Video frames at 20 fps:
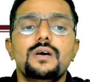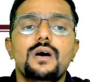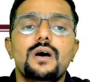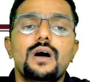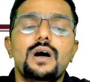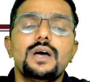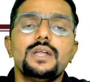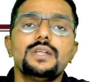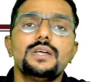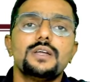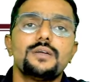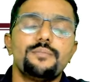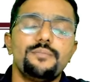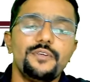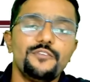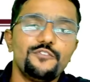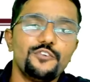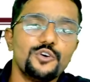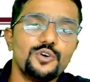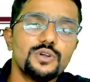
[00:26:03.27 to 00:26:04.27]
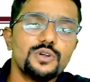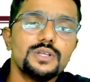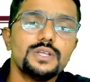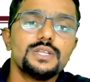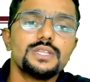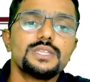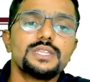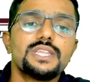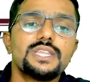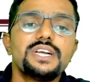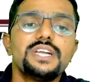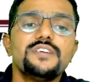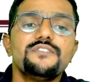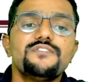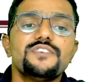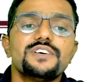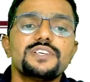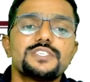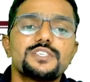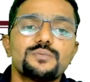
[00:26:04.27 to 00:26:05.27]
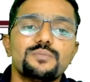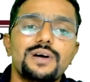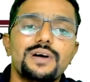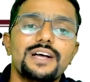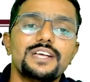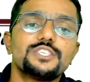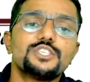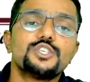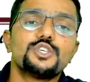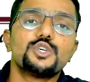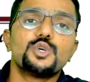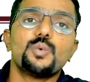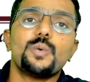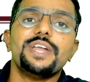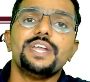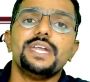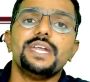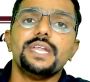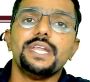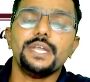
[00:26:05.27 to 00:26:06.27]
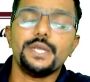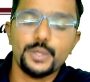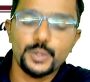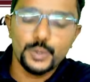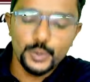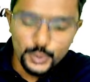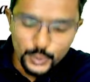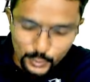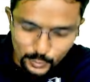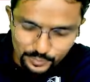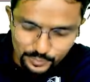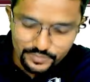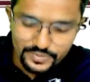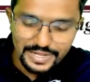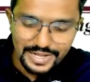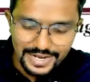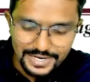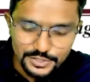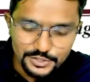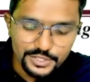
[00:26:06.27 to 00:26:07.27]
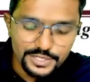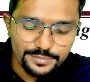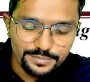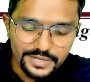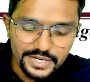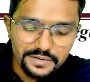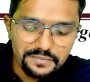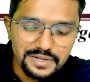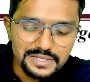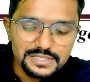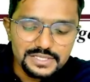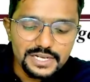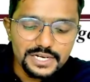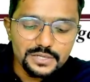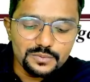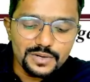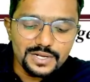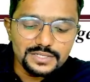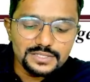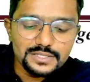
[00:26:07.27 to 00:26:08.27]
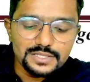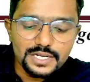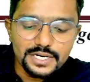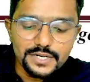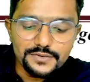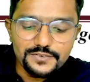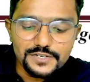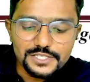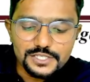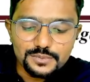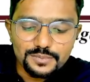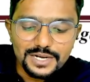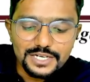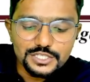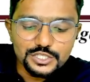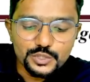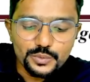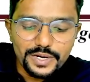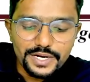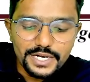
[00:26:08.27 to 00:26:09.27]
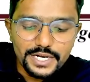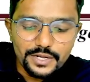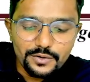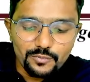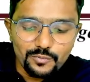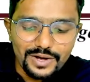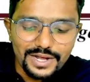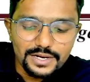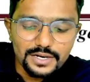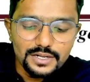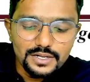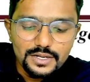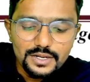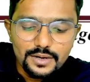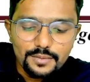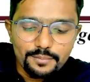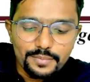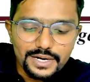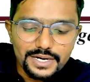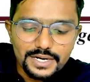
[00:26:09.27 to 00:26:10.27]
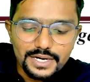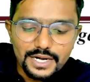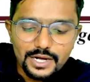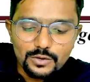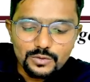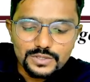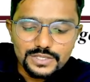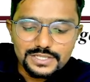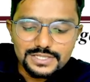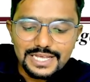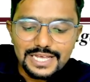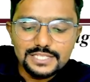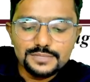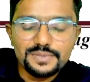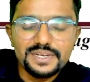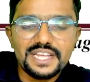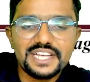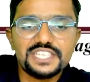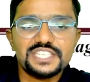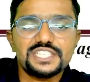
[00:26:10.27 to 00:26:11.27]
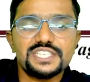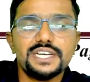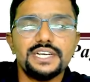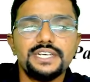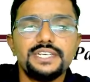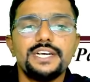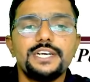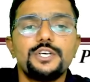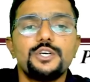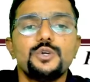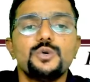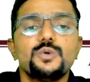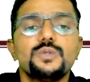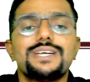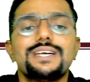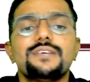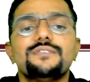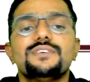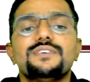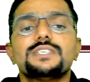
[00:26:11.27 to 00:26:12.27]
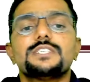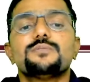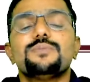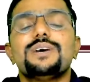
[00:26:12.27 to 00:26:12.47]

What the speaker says: on or before 31st March 22. Actually, previously it was 31st March 21, but now this has been extended to 31st